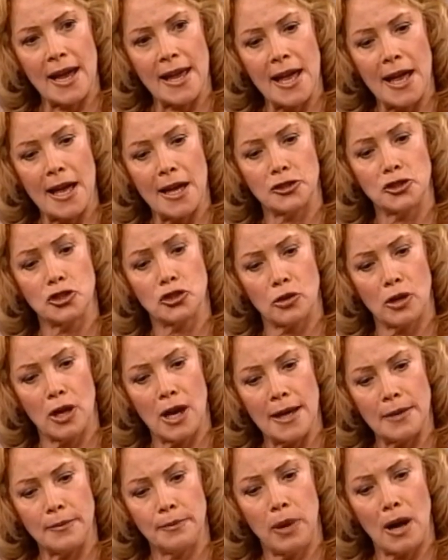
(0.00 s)
I had
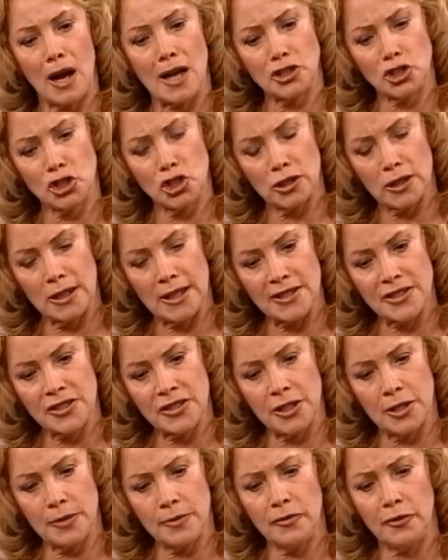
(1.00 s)
tried
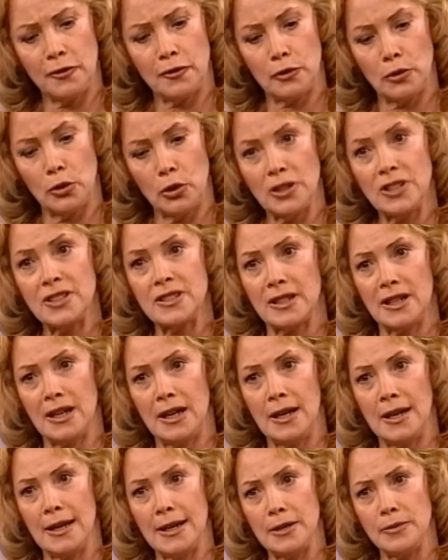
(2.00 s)
botulism four
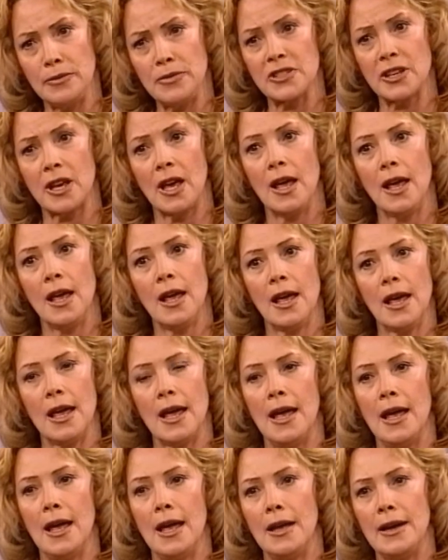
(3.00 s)
times.
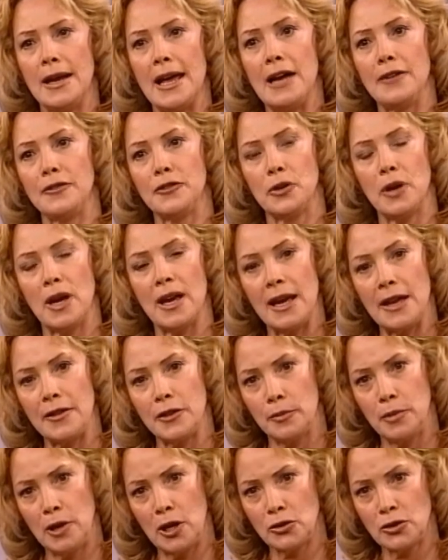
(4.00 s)
And after I
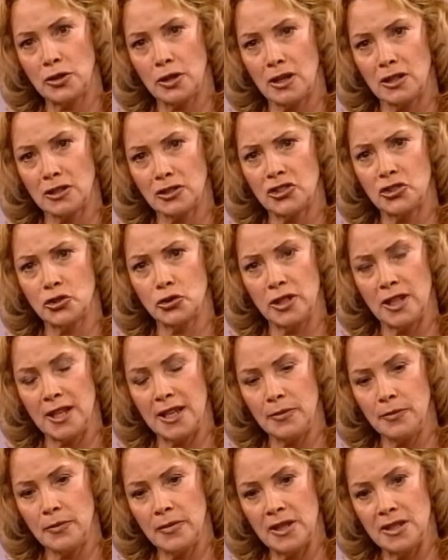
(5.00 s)
had the Botox
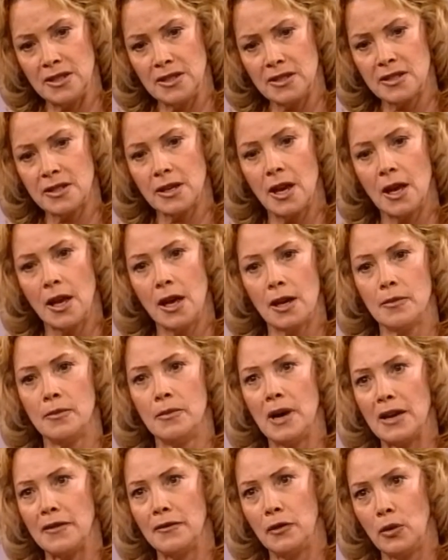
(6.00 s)
treatments,
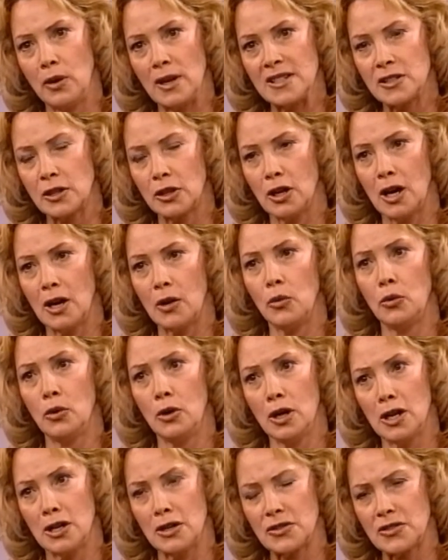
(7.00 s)
my voice got
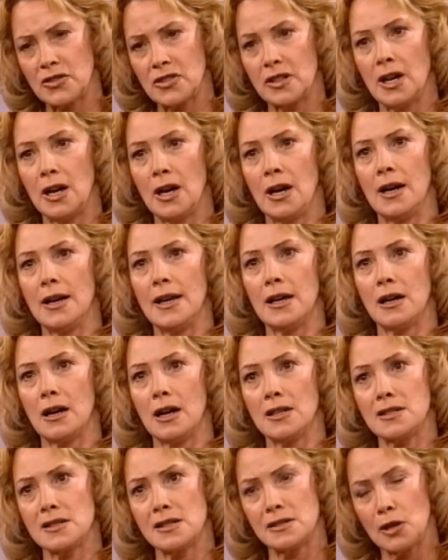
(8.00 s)
worse. Uh, it
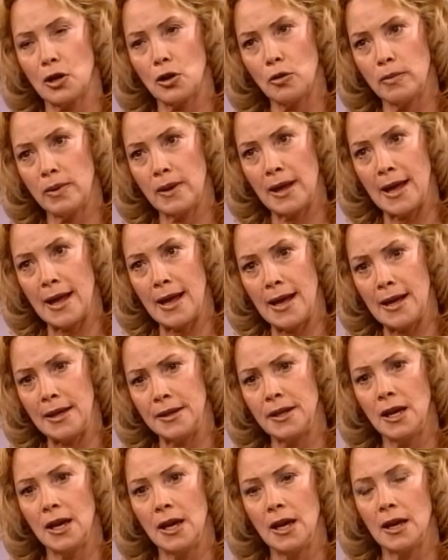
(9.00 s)
got so
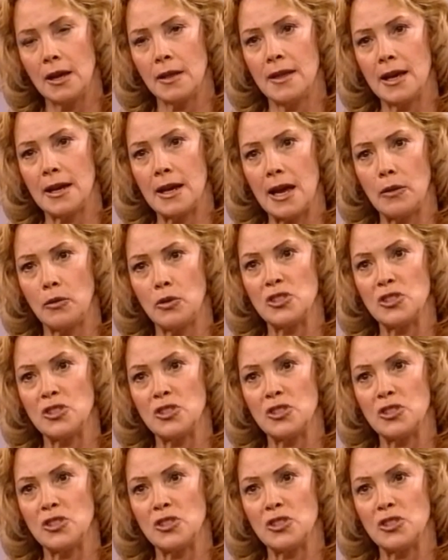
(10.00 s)
bad that I